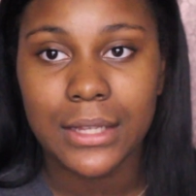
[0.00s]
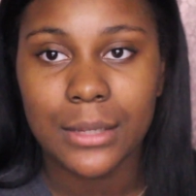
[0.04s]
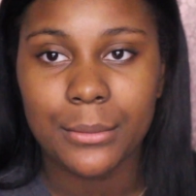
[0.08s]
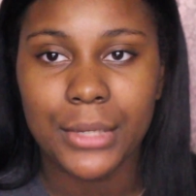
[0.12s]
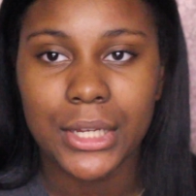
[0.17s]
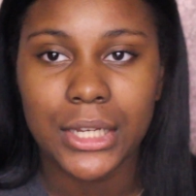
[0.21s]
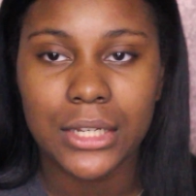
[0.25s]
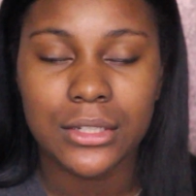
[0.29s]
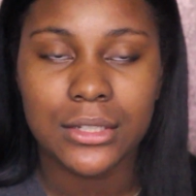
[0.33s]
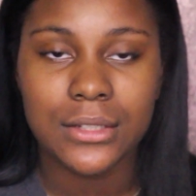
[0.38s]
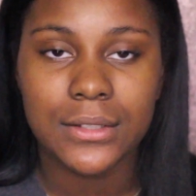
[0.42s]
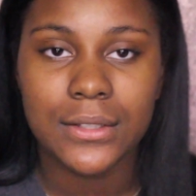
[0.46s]
I
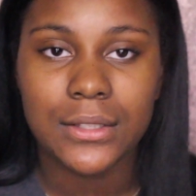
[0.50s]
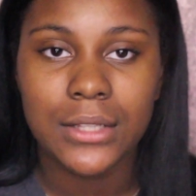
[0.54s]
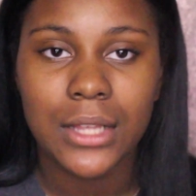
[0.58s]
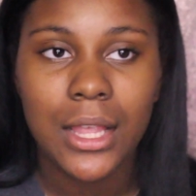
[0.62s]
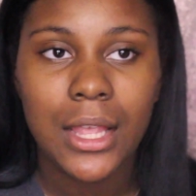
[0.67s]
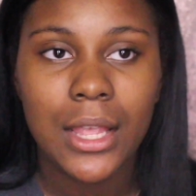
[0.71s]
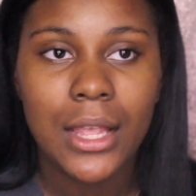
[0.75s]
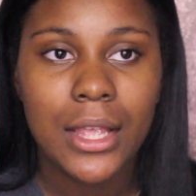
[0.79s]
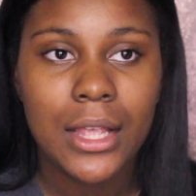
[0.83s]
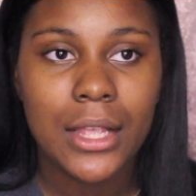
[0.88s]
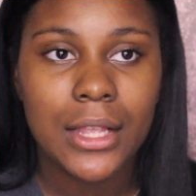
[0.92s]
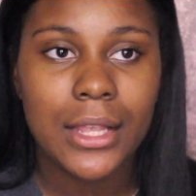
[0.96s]
mean, just
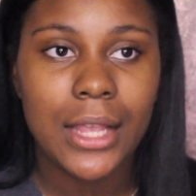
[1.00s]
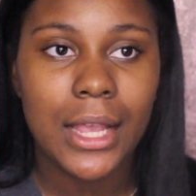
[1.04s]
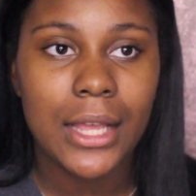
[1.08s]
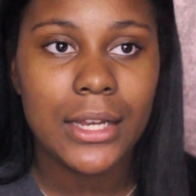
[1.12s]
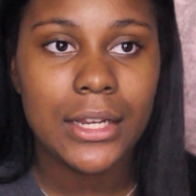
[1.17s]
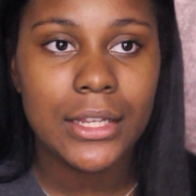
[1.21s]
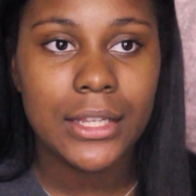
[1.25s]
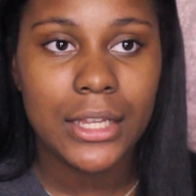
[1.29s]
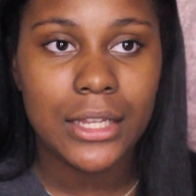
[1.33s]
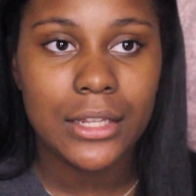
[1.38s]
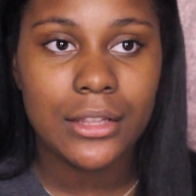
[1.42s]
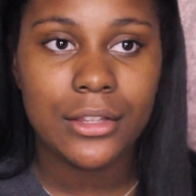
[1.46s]

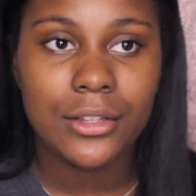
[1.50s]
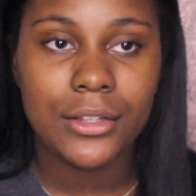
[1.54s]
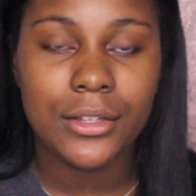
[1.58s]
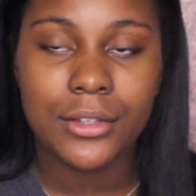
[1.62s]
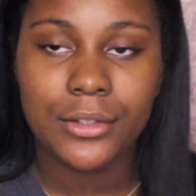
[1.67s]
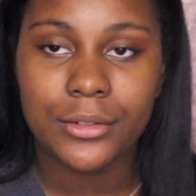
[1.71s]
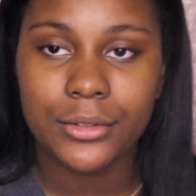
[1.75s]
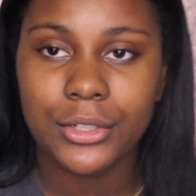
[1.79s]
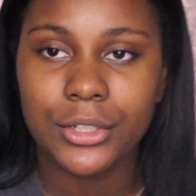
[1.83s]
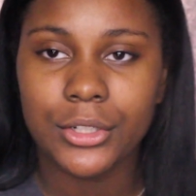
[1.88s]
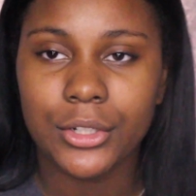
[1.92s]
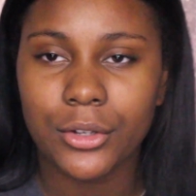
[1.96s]
kind of getting
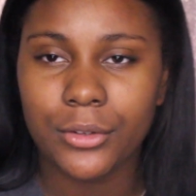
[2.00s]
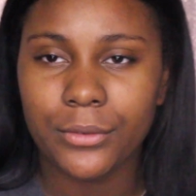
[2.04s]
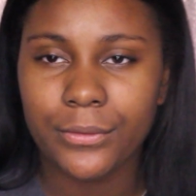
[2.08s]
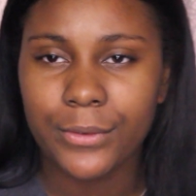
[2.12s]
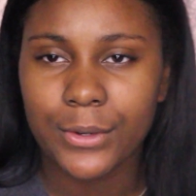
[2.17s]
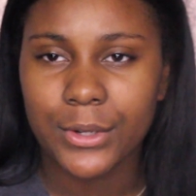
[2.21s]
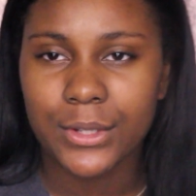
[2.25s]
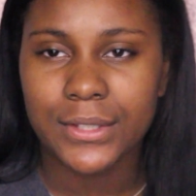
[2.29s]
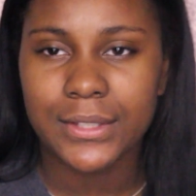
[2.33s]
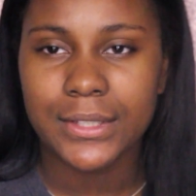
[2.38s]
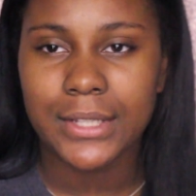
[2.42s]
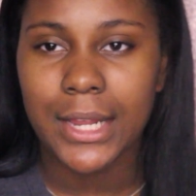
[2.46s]
the,
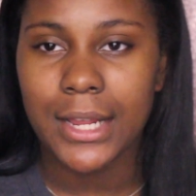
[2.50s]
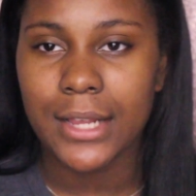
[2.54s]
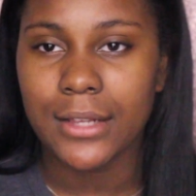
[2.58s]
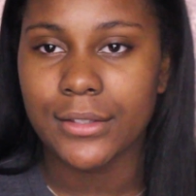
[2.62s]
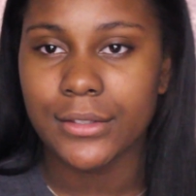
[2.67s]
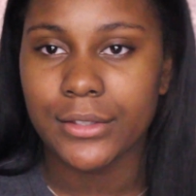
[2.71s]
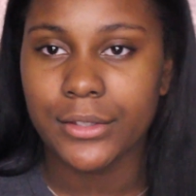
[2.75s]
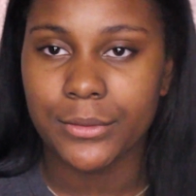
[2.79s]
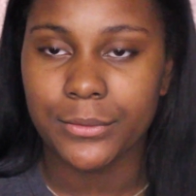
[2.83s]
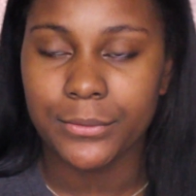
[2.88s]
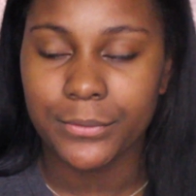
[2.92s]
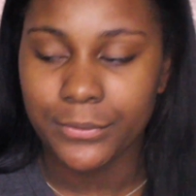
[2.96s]
first
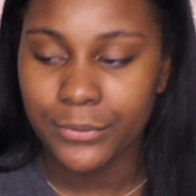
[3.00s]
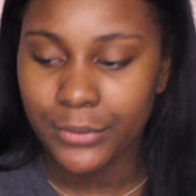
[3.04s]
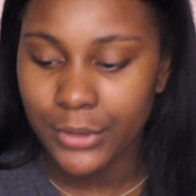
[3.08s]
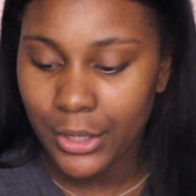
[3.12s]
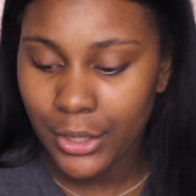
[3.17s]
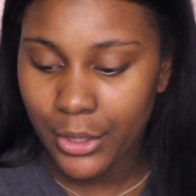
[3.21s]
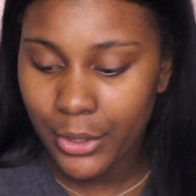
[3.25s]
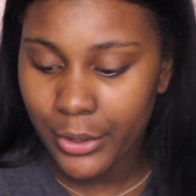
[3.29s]
taste of